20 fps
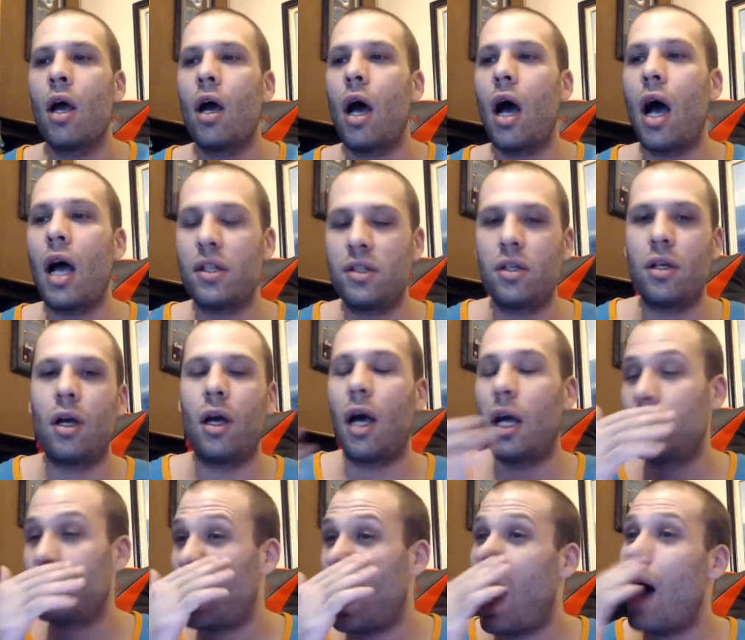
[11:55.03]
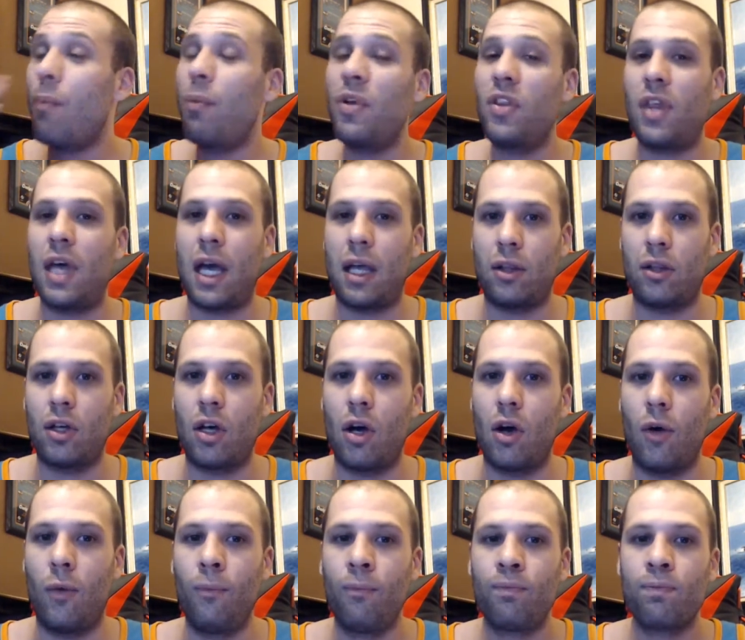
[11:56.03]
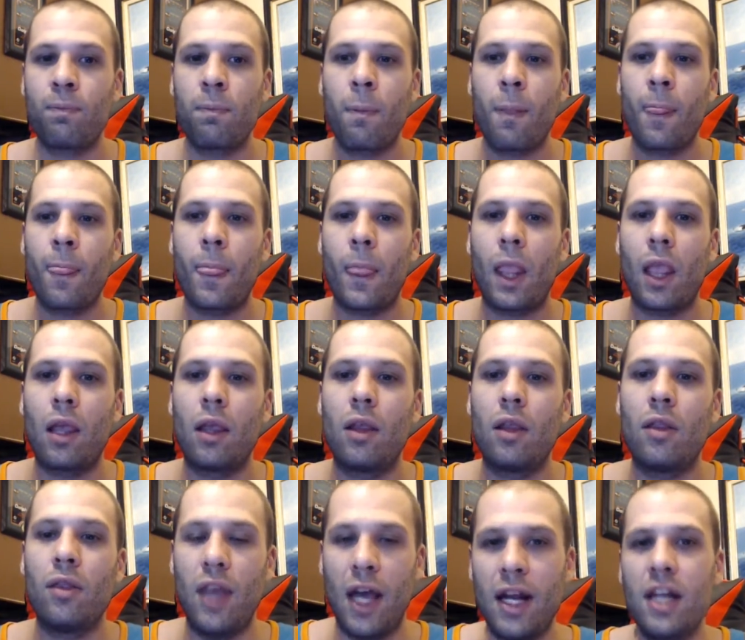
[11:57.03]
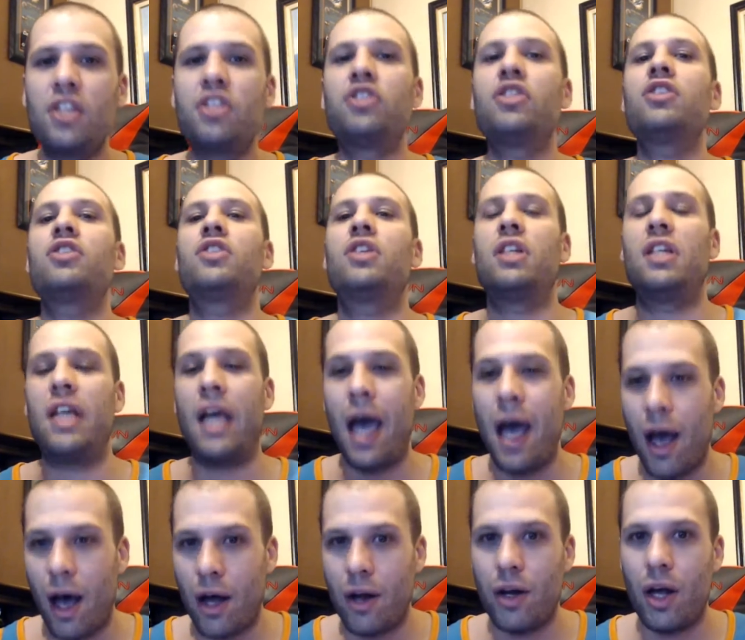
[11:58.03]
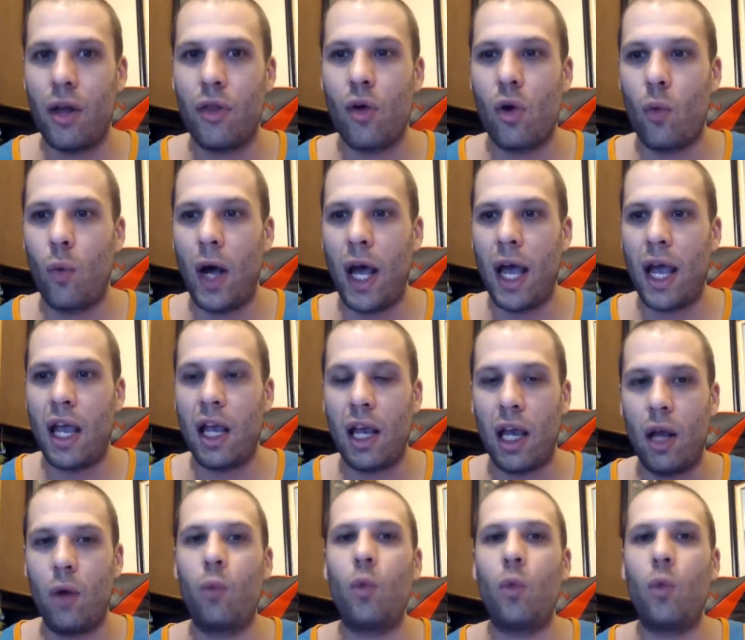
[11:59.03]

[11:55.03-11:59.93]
on top of that, though, then it's just yet another way in